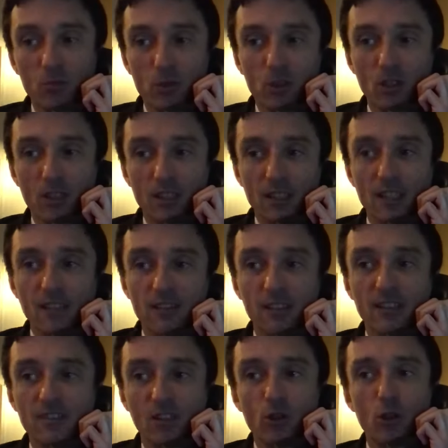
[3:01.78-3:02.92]
you can get Destiny,
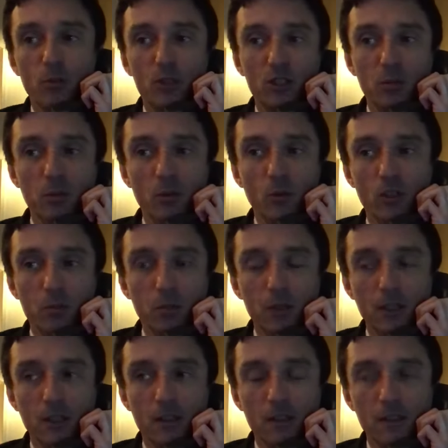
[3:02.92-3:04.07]
because I know how much you've been wanting to
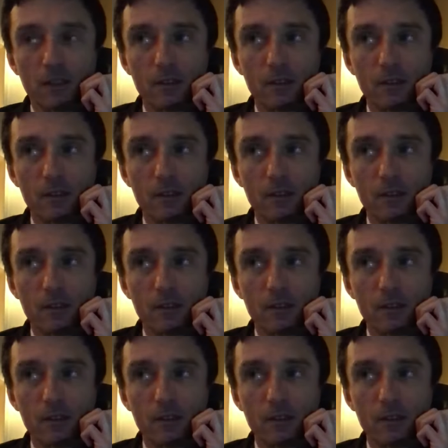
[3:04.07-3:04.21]
play it.